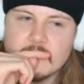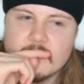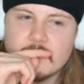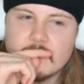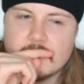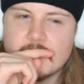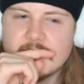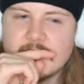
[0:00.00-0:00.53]

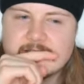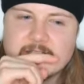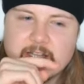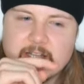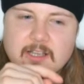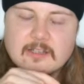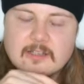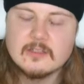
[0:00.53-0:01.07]
I'd say
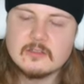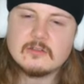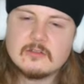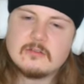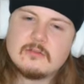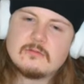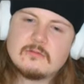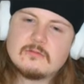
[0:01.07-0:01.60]

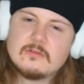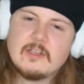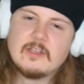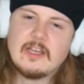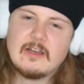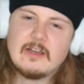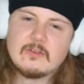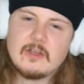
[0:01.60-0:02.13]
technical, have
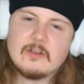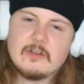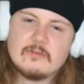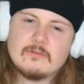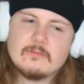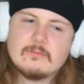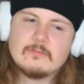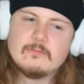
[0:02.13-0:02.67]
kind of
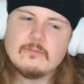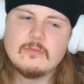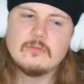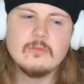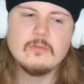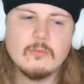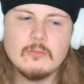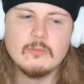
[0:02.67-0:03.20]

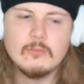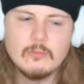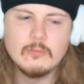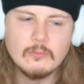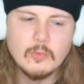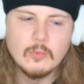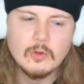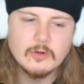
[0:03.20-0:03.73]

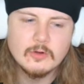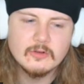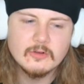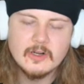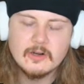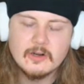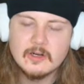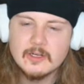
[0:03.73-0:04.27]
more
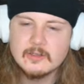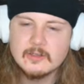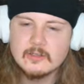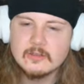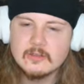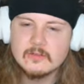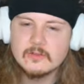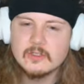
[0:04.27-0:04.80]
variety of,
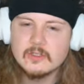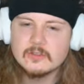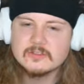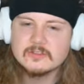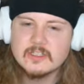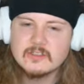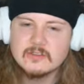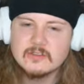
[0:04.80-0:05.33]
you know,
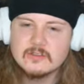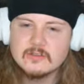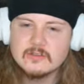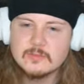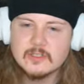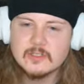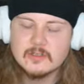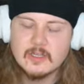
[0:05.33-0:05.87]
sections, but
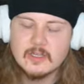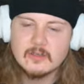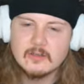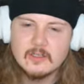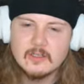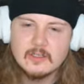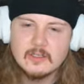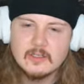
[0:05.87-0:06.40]
then
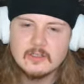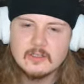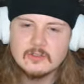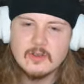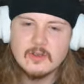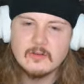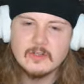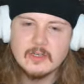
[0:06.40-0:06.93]
you have
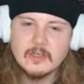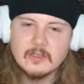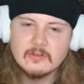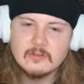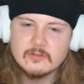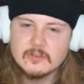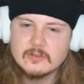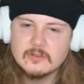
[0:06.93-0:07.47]
that indoor
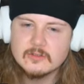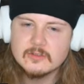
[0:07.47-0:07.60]
dirt.